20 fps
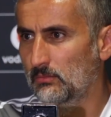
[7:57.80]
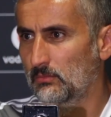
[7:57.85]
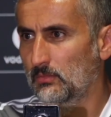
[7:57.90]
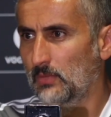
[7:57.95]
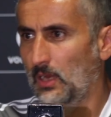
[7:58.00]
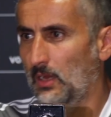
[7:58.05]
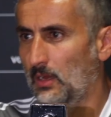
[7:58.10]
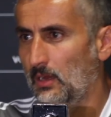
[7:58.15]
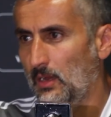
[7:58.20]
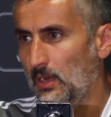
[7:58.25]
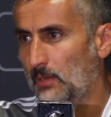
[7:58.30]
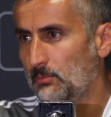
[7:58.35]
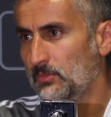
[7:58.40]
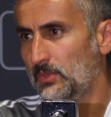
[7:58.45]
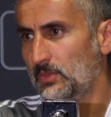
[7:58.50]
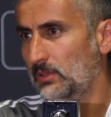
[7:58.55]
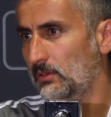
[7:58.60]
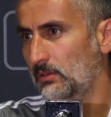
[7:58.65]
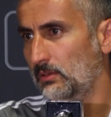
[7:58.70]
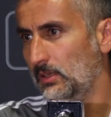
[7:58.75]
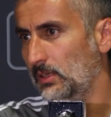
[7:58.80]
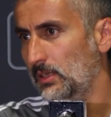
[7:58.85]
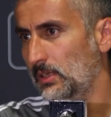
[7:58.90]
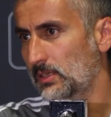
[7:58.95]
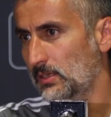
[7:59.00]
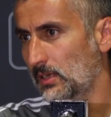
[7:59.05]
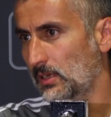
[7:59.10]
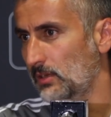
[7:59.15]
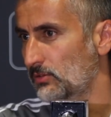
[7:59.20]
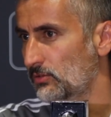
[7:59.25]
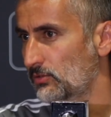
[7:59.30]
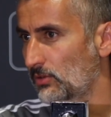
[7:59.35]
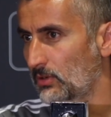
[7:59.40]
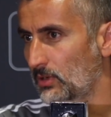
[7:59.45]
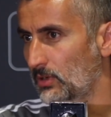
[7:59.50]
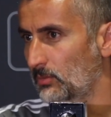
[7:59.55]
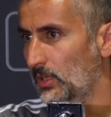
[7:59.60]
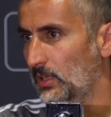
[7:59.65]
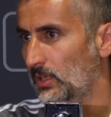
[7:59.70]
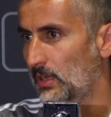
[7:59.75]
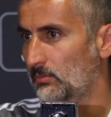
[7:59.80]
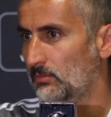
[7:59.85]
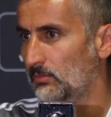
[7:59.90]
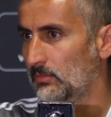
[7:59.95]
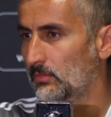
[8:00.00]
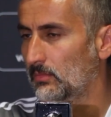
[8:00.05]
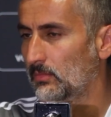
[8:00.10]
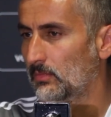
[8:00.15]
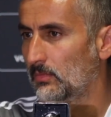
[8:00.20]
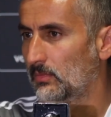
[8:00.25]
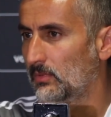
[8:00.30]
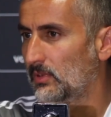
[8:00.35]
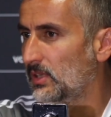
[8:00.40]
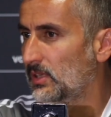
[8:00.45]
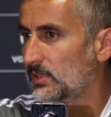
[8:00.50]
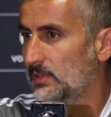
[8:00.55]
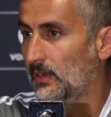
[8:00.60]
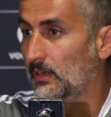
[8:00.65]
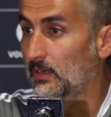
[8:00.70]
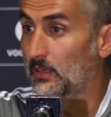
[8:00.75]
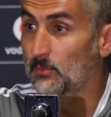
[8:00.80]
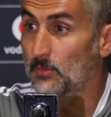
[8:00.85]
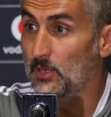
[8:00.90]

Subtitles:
I'm in this case, sorry, but I'm disagree.